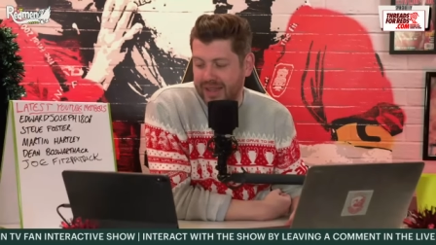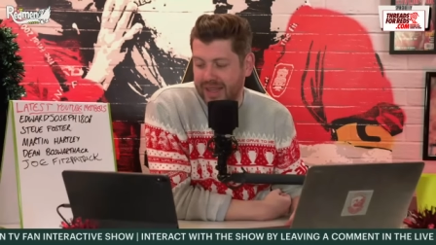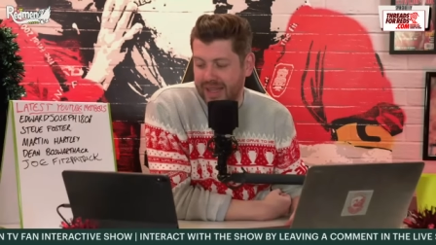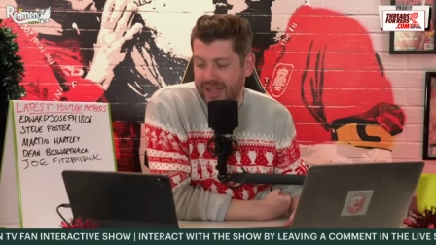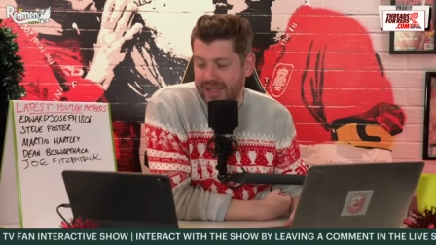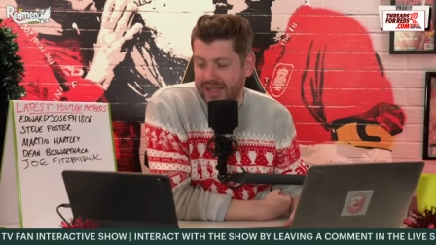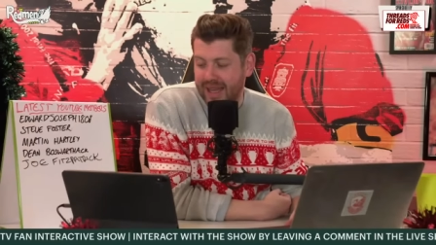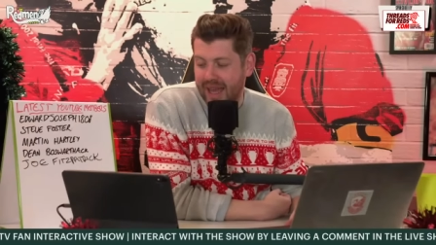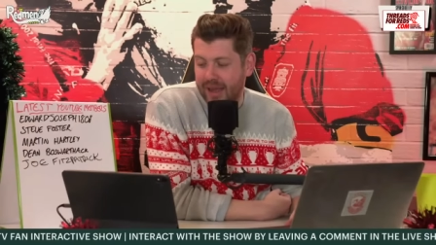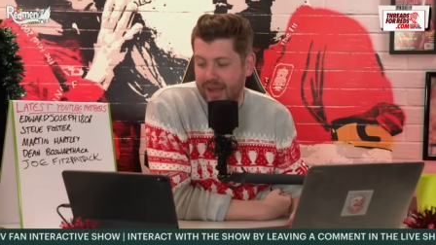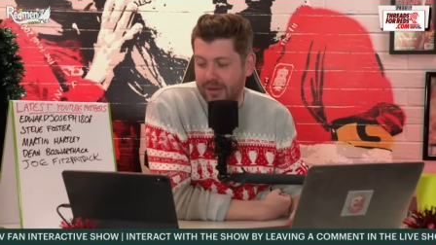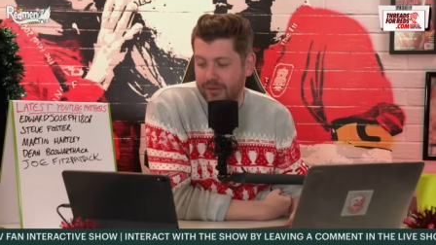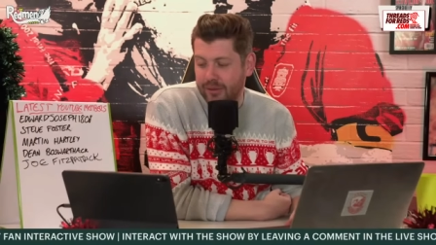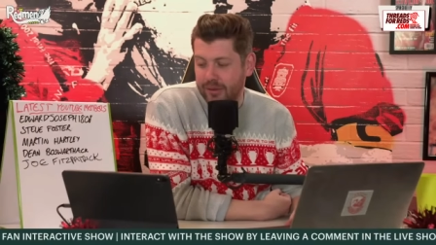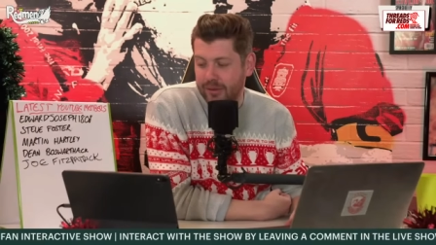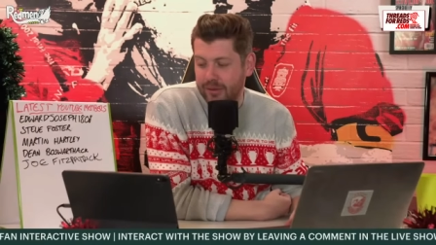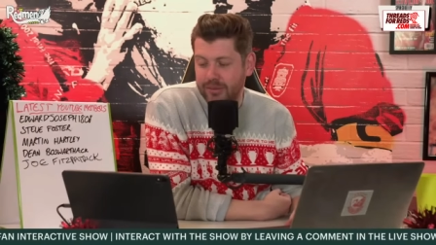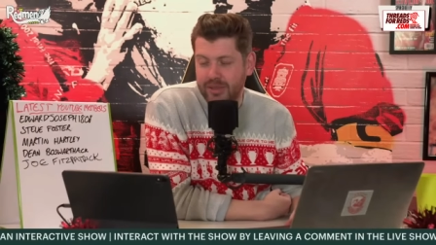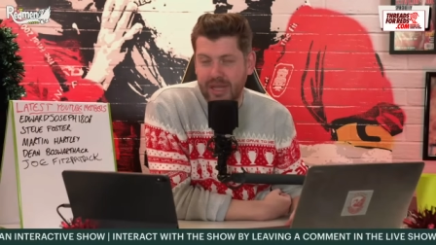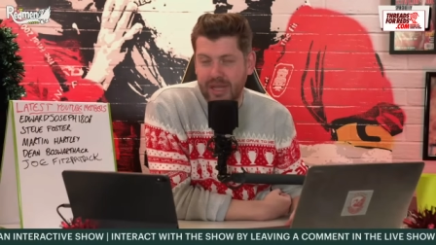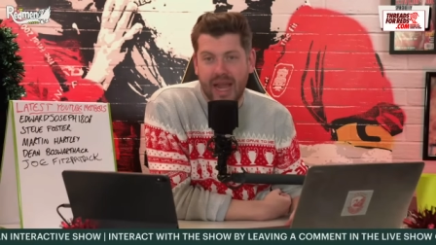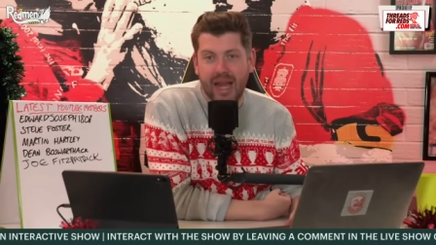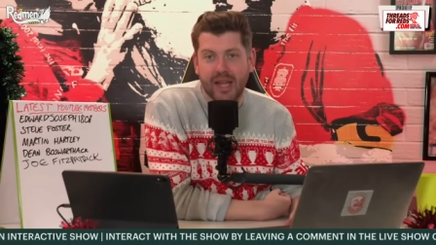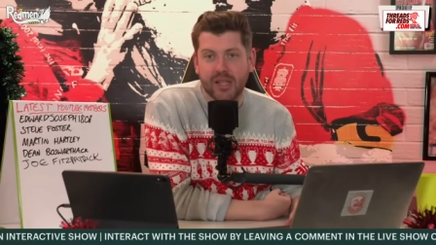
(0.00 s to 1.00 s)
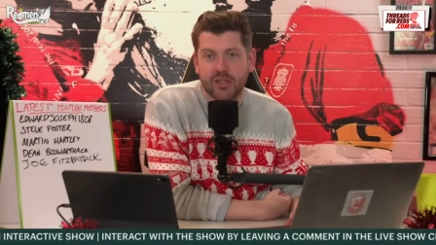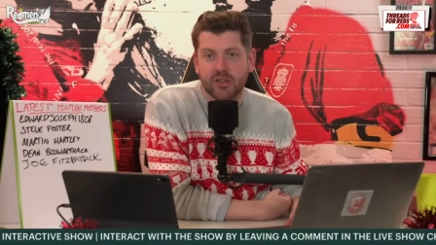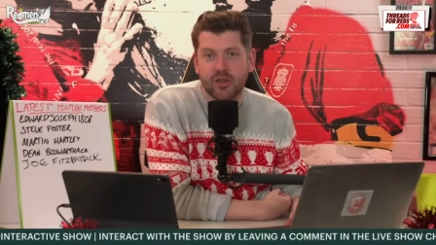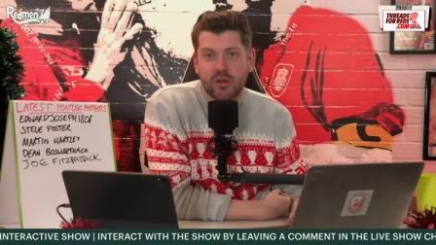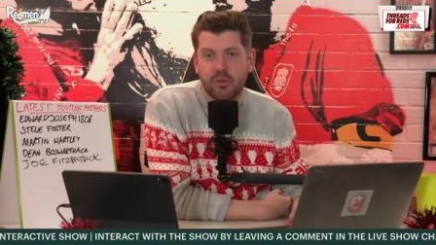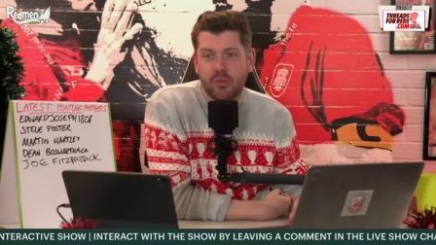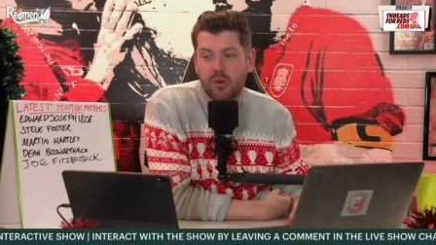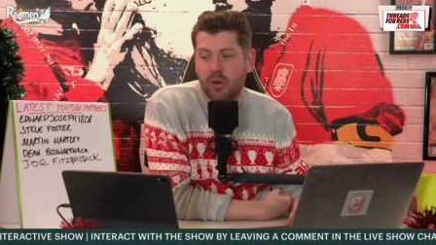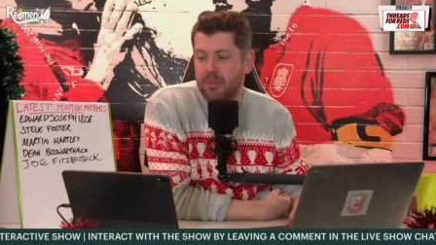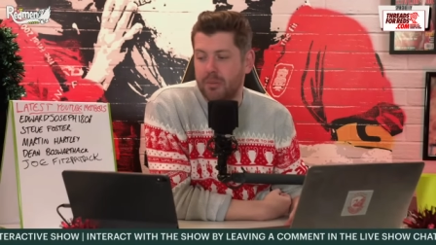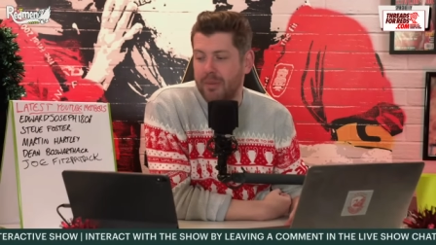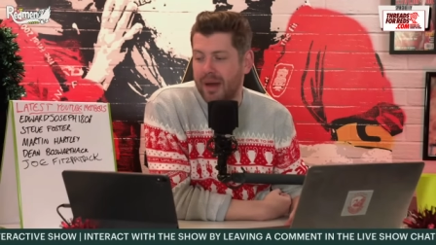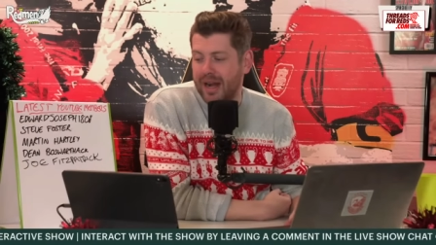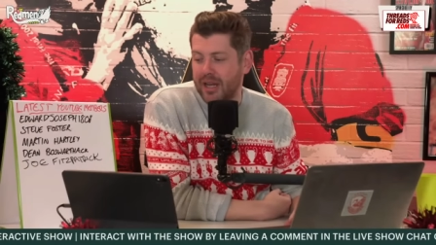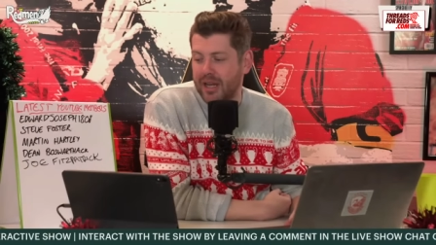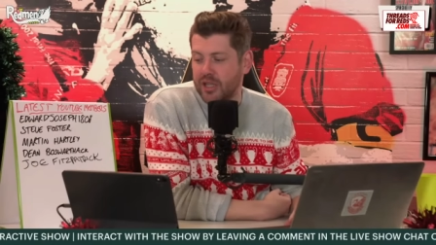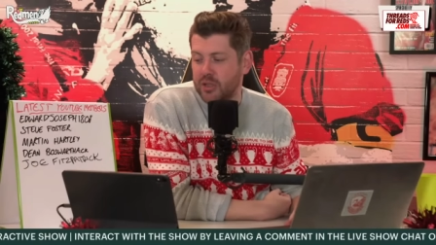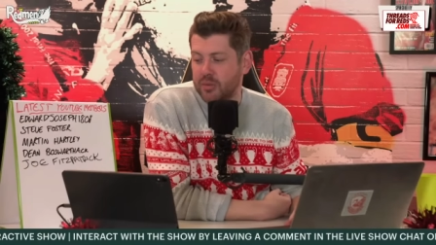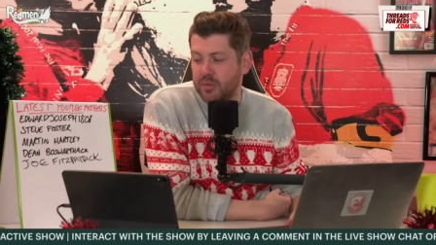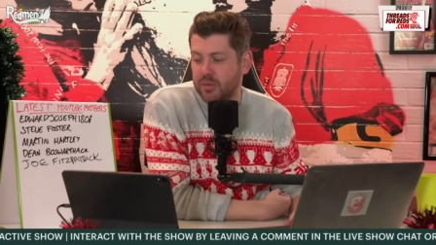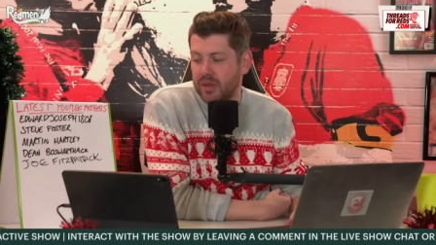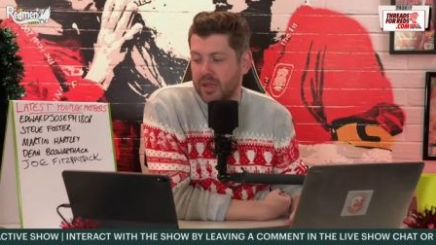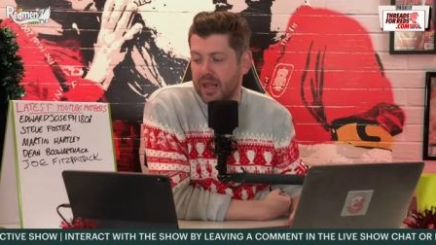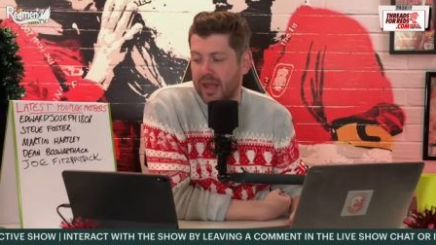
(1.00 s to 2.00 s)
did get down to a more
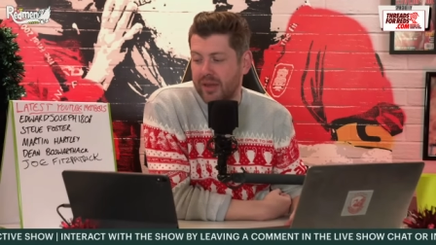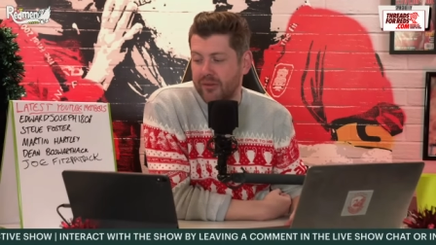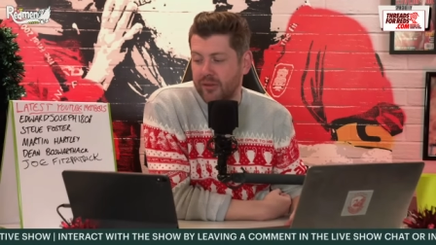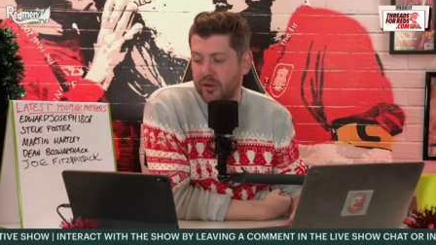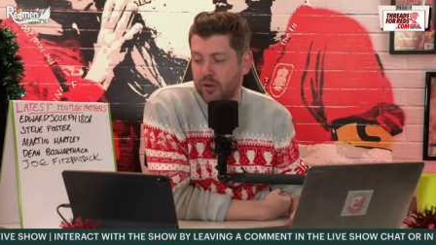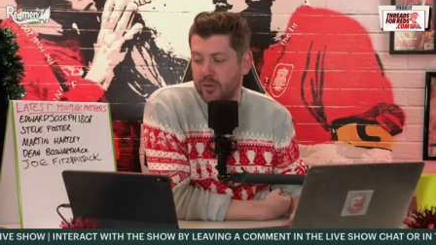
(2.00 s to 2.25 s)
manageable level,